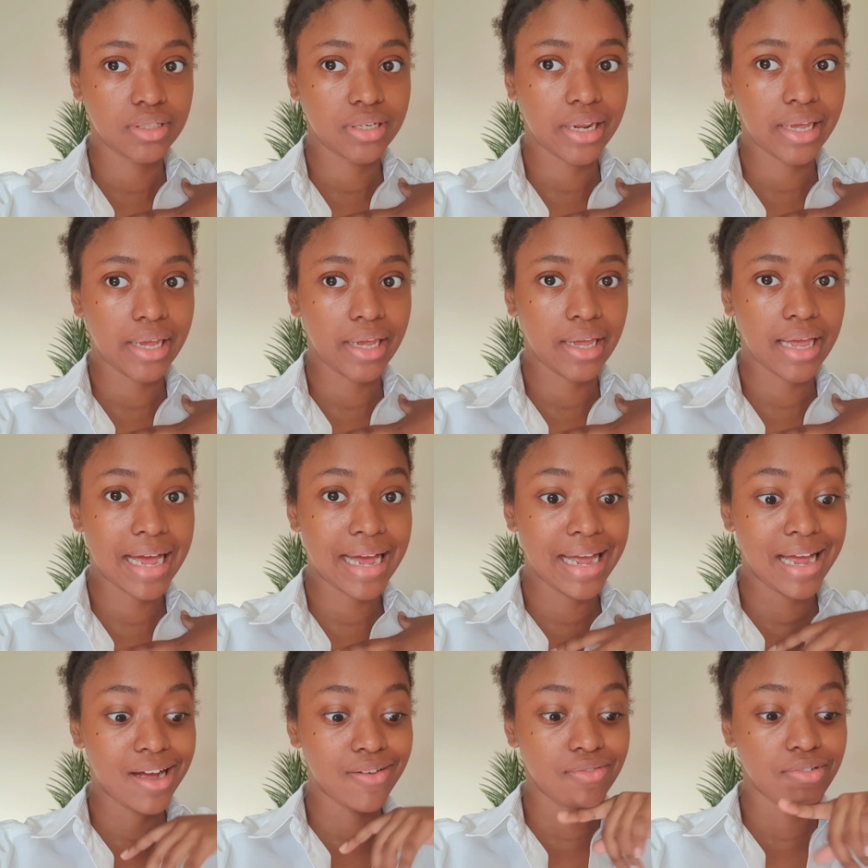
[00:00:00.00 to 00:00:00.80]
today.
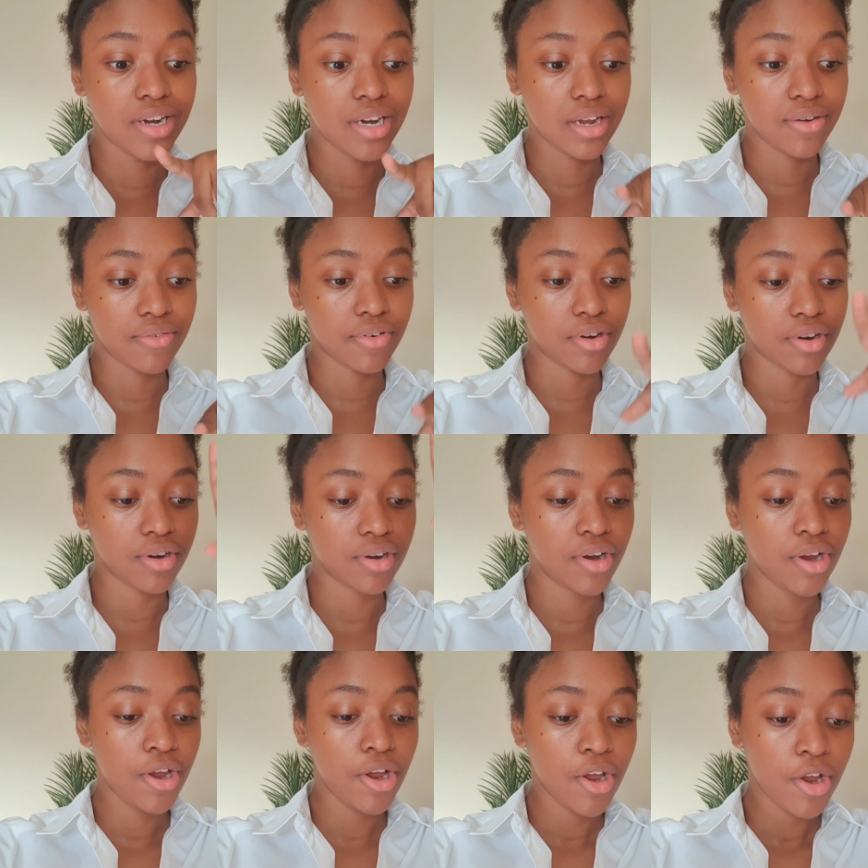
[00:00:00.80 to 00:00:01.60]
I have
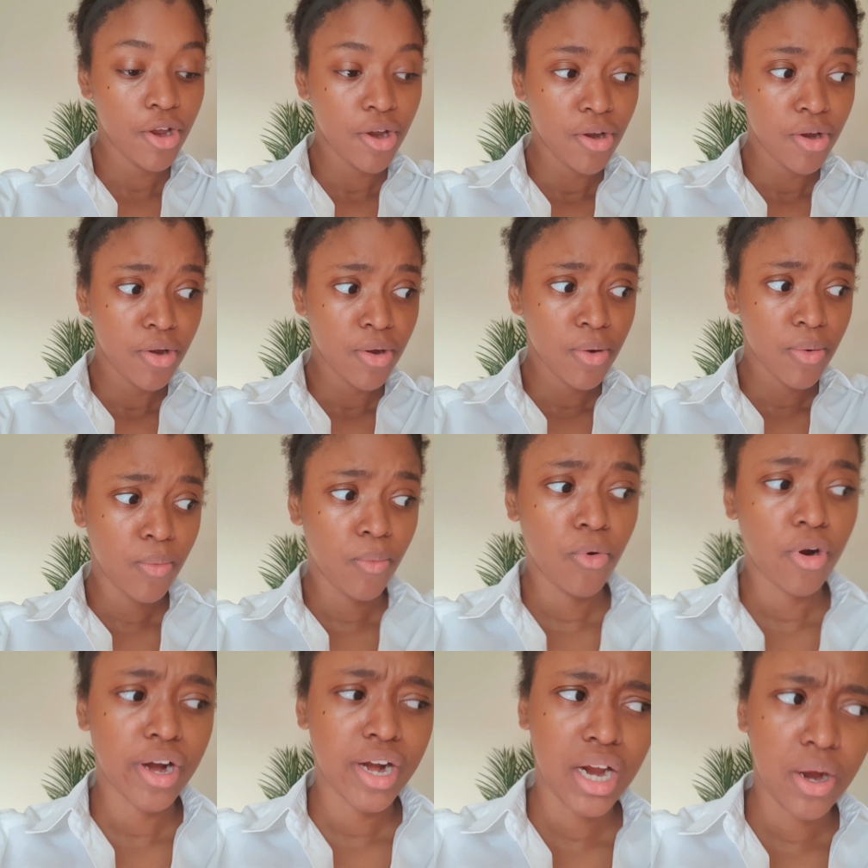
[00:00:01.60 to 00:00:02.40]
never
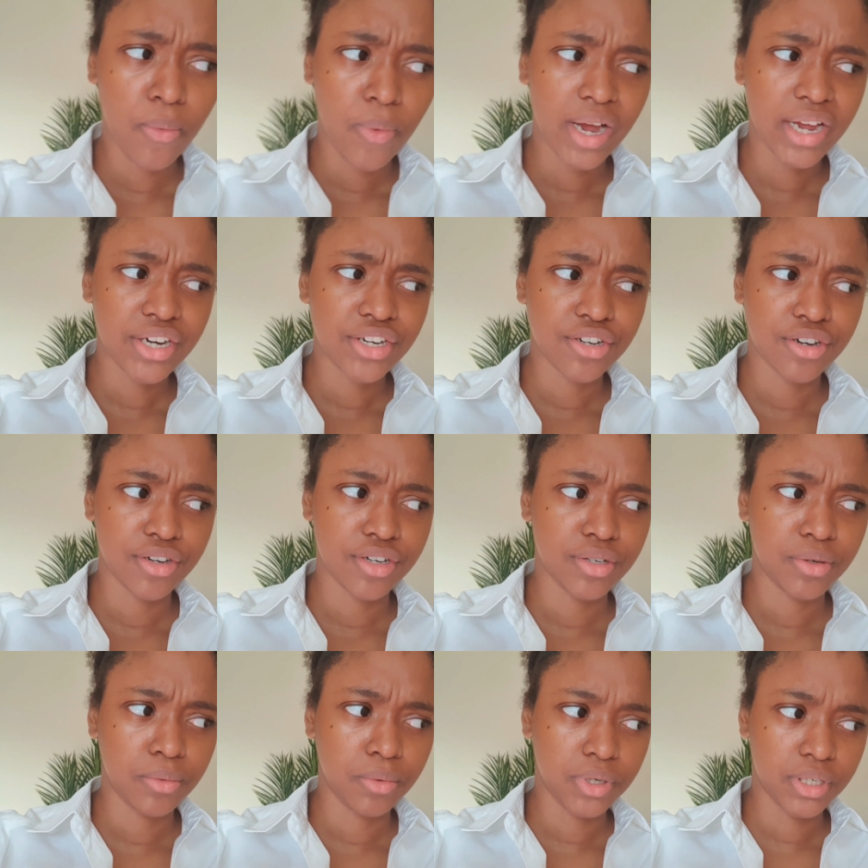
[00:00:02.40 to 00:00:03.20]
worn a white
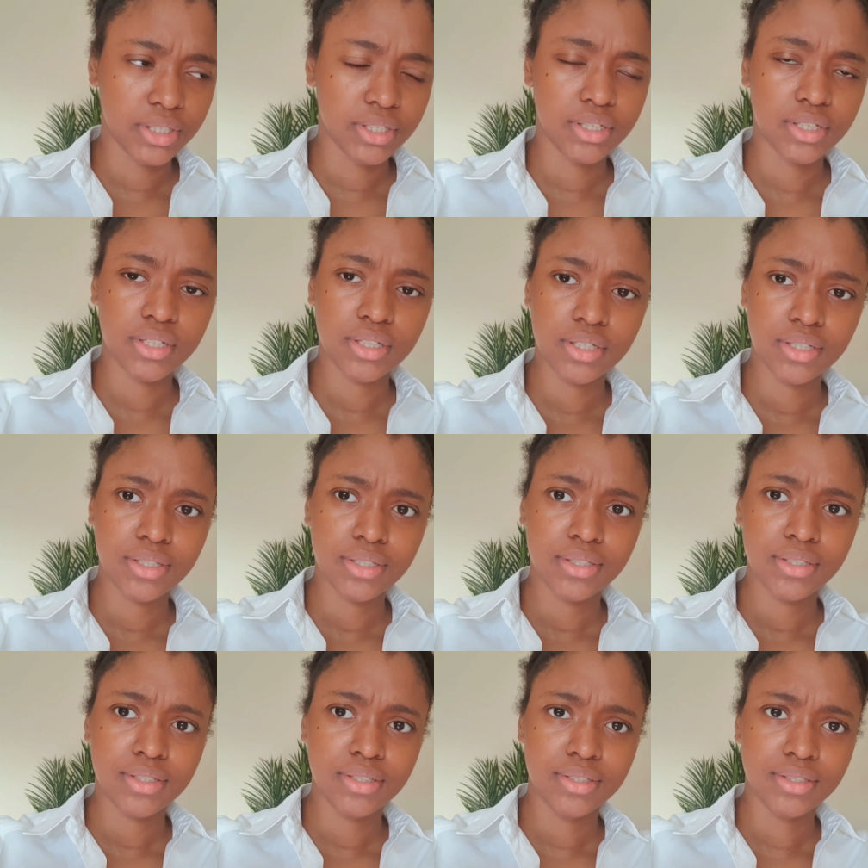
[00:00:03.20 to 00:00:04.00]
shirt to work
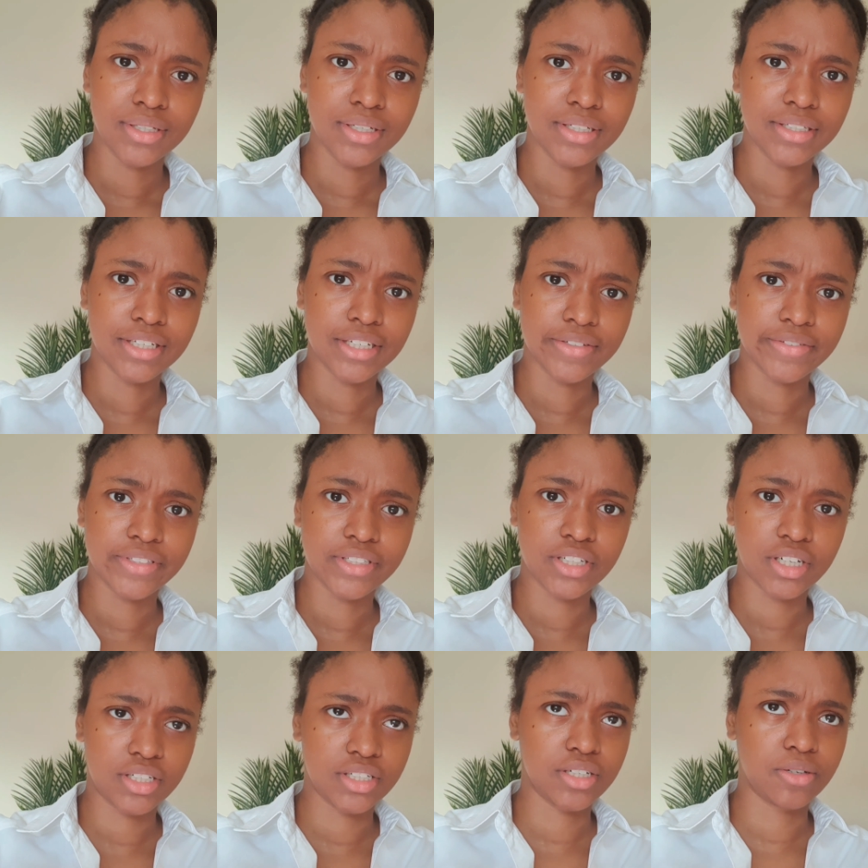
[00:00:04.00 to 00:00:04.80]
since I've
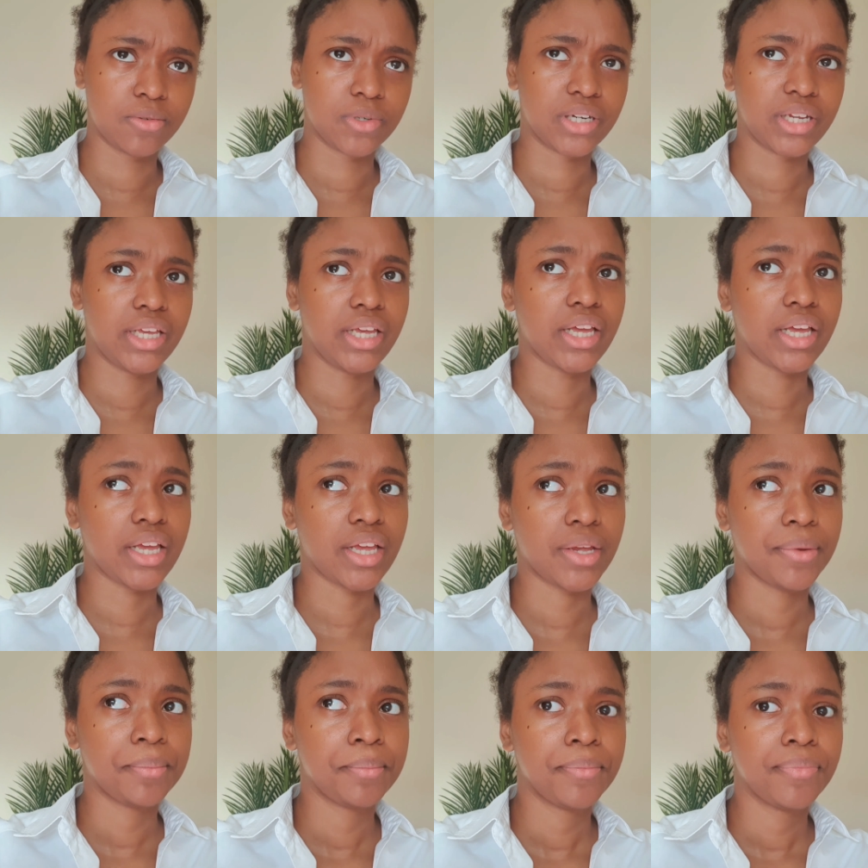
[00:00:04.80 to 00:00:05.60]
started
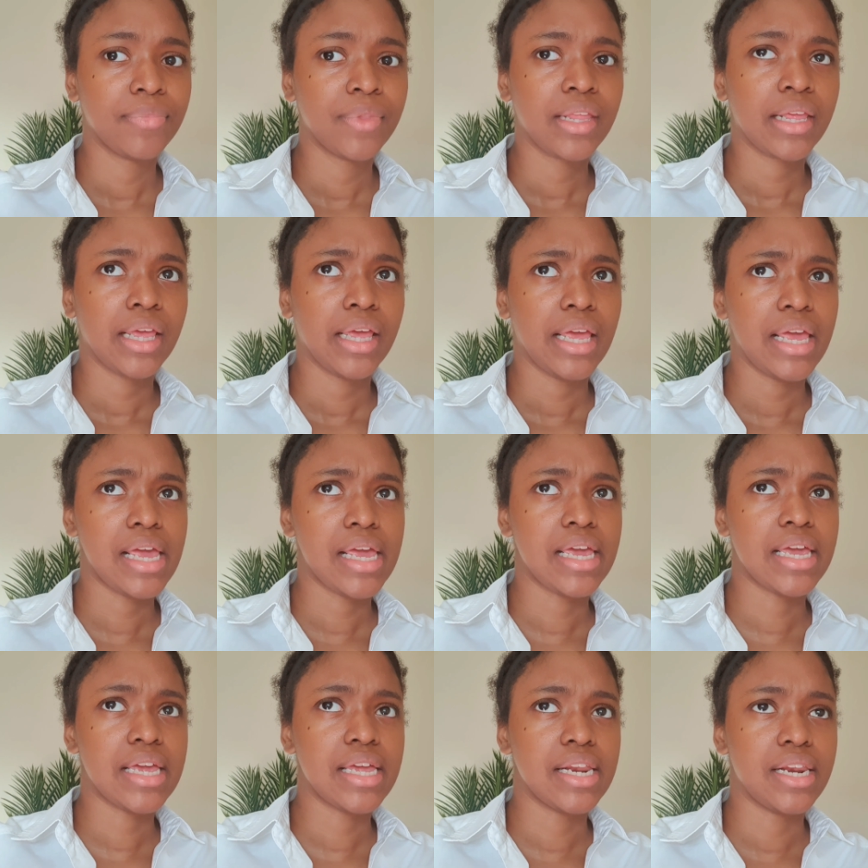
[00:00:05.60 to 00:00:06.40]
working
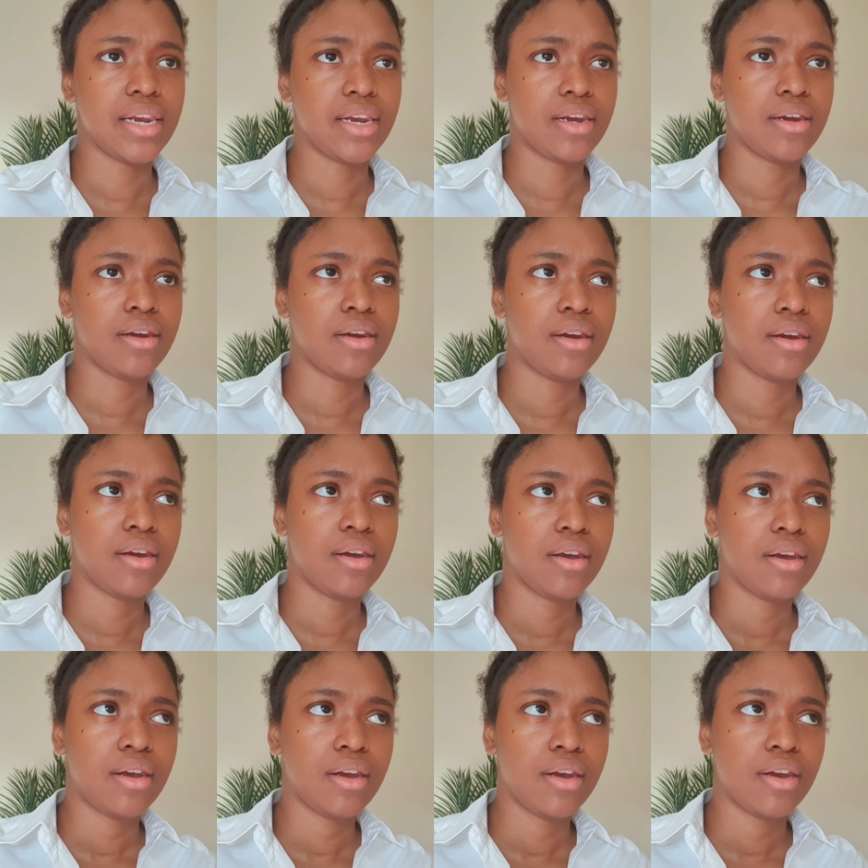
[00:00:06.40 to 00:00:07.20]
in
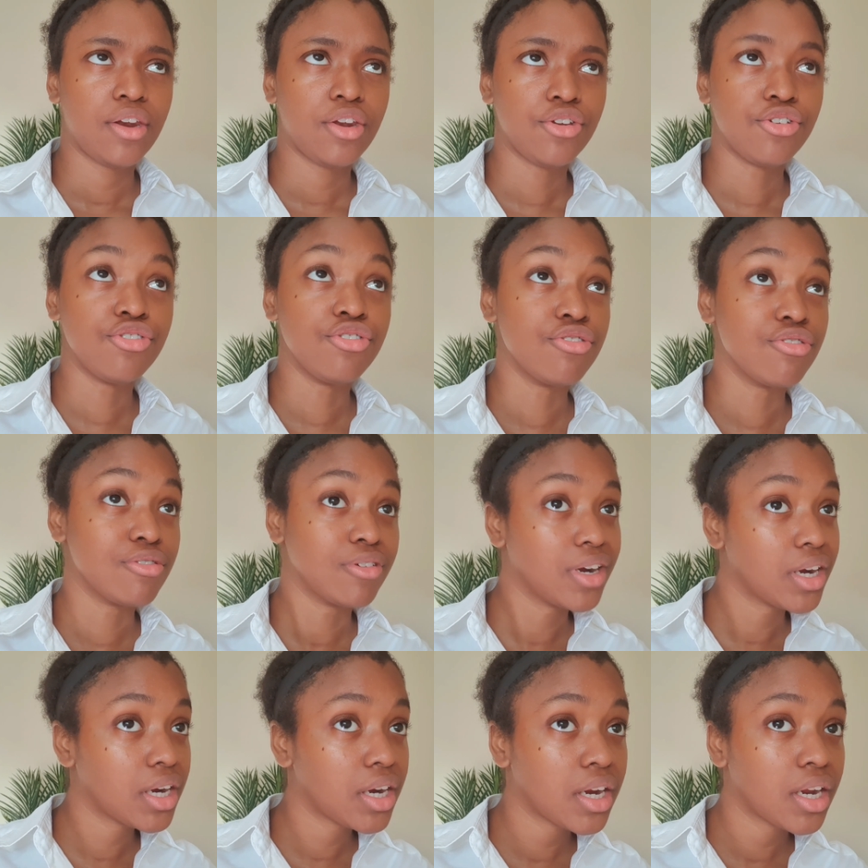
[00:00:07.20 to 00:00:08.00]

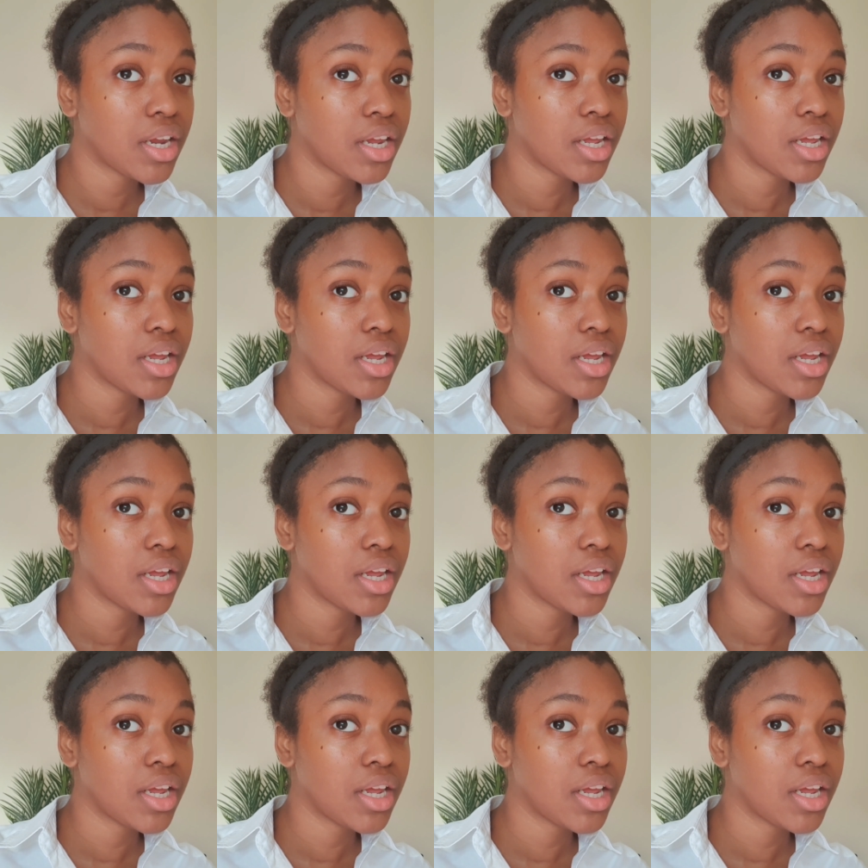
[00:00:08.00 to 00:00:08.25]
June,